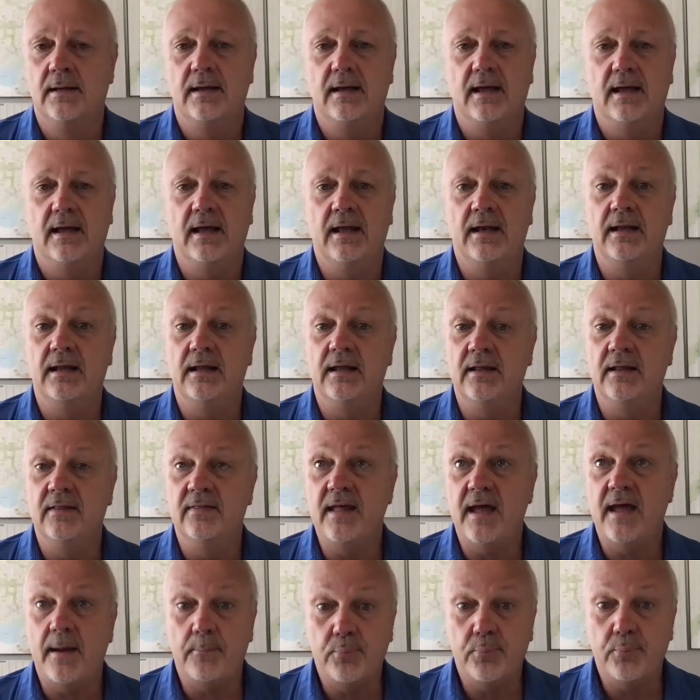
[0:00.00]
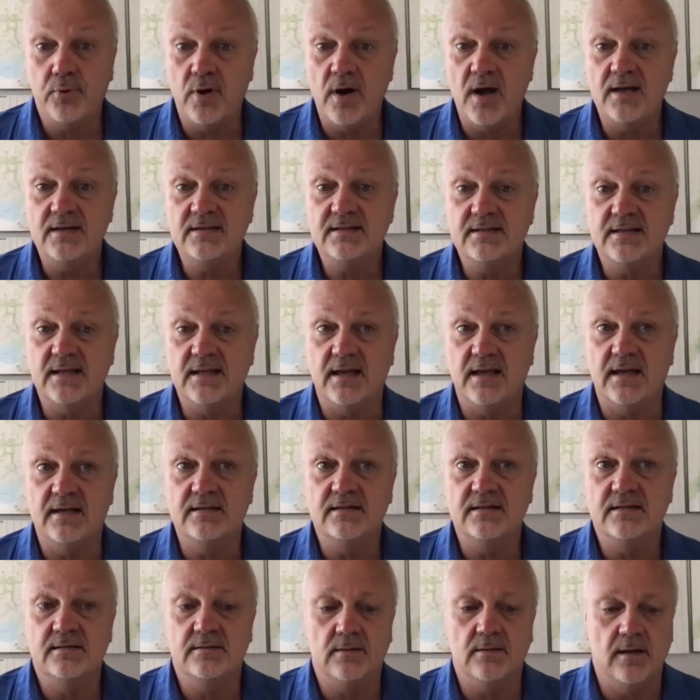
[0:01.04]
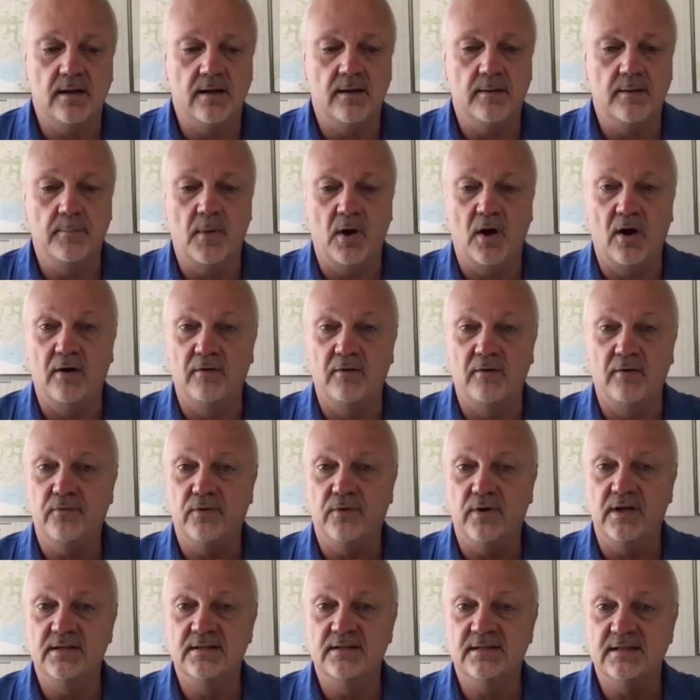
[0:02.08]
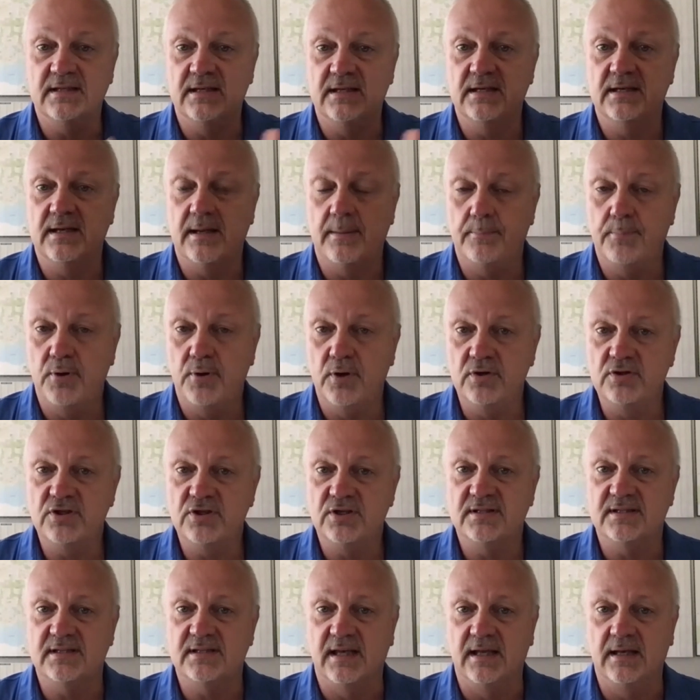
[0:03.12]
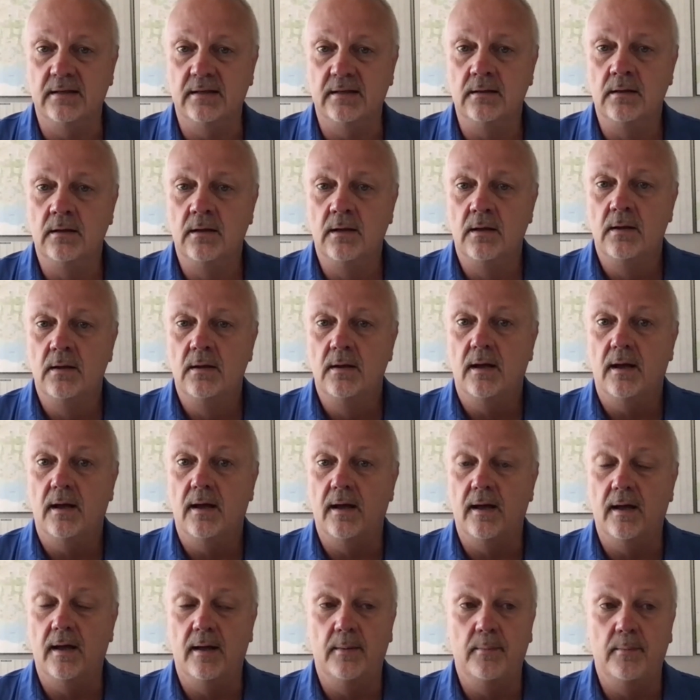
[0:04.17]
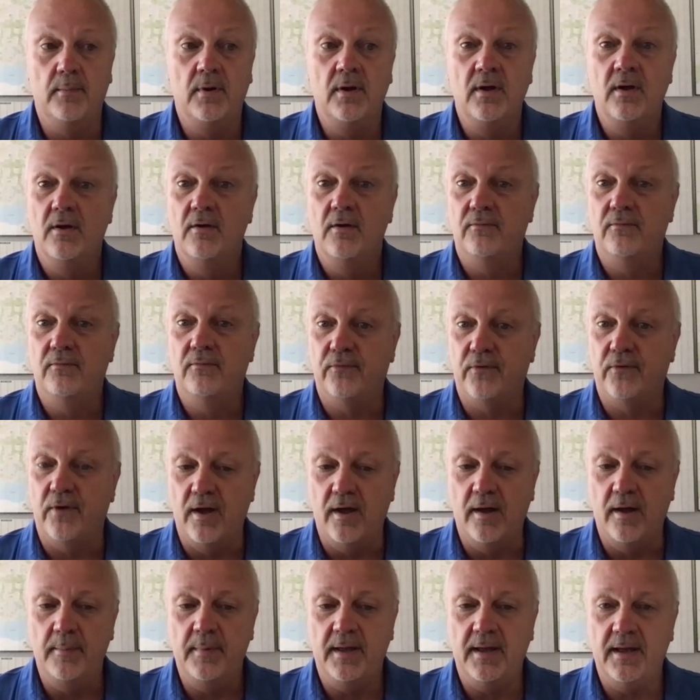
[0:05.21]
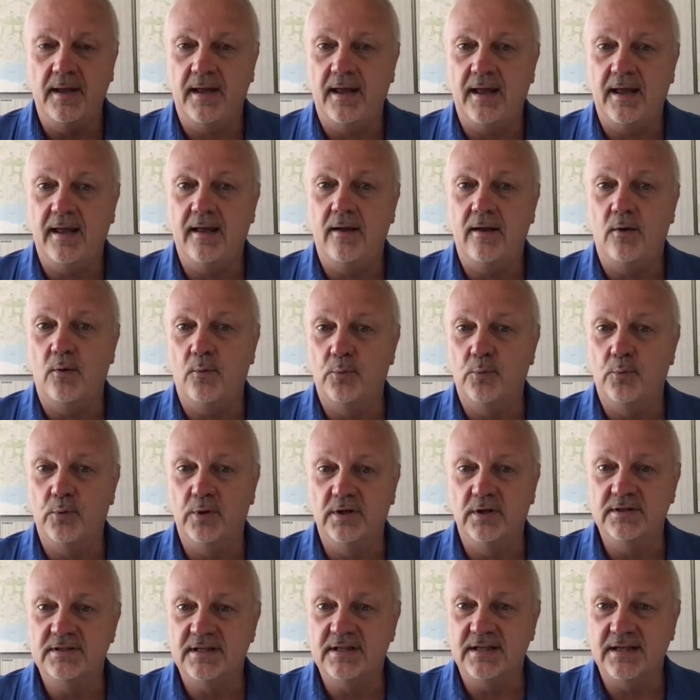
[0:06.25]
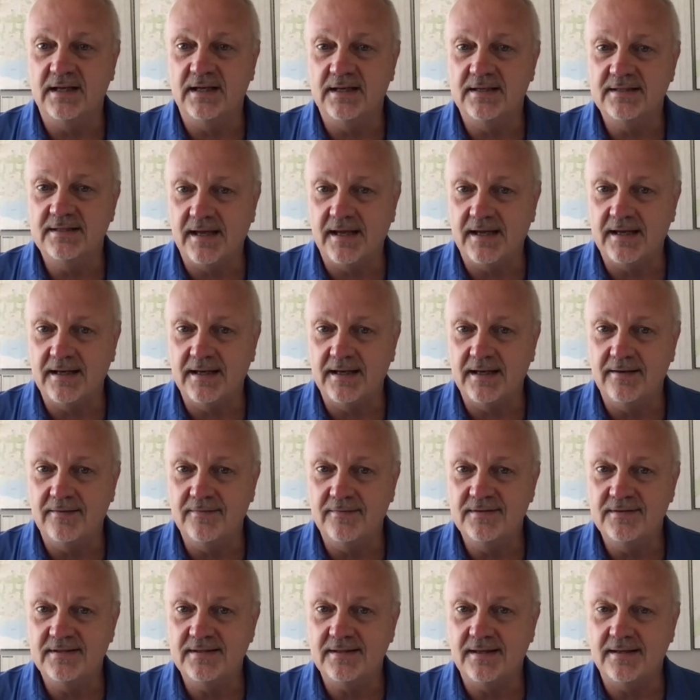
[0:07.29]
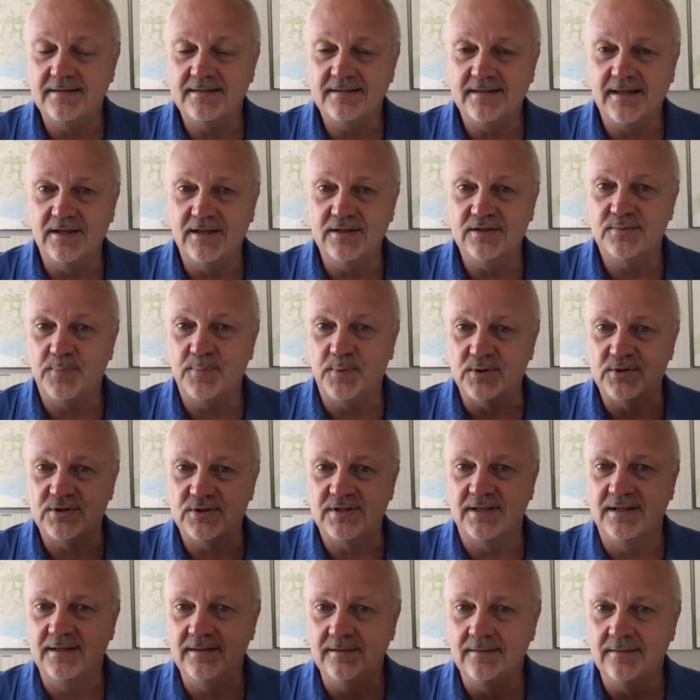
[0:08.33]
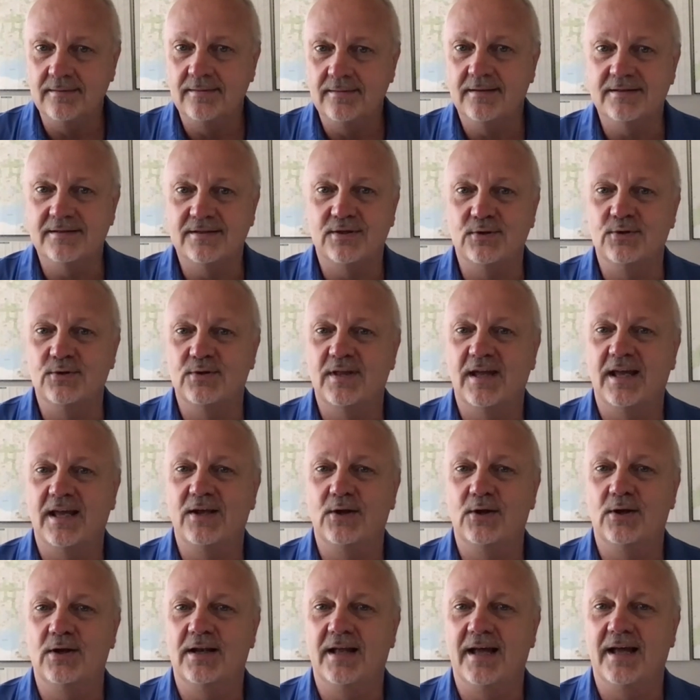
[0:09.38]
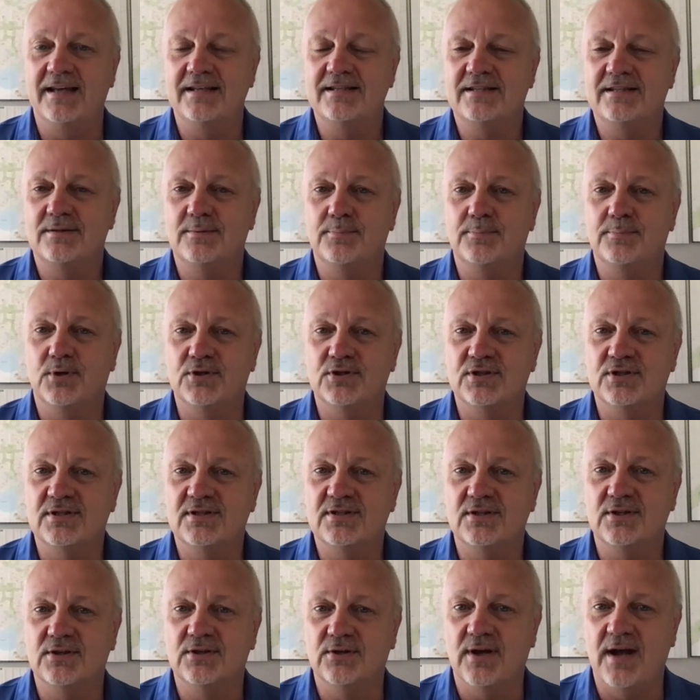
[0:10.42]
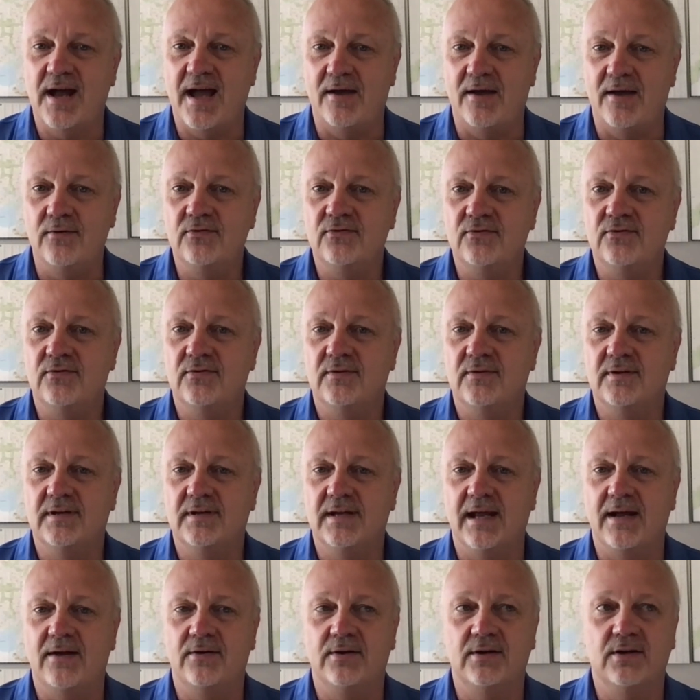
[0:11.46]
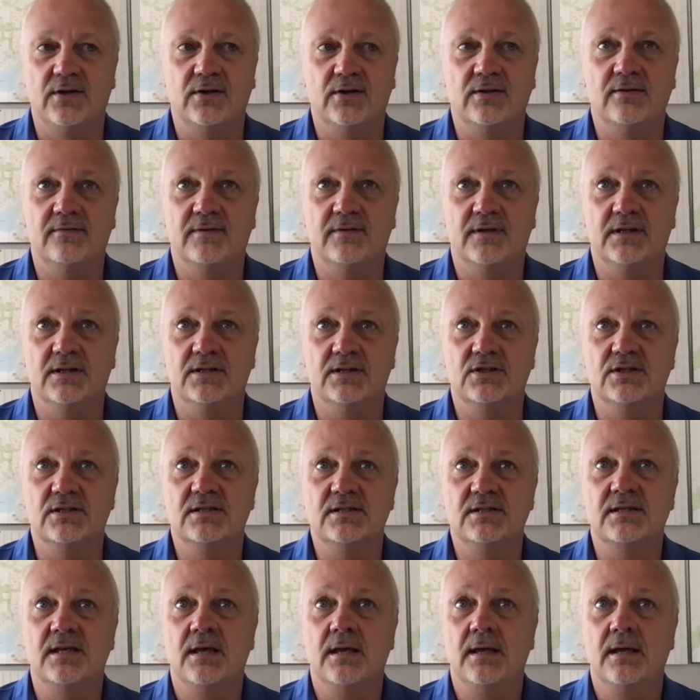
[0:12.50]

And in that process, um, our friends ended up purchasing um, from a realty executives salesperson is who they utilized to purchase their house down here in the villages.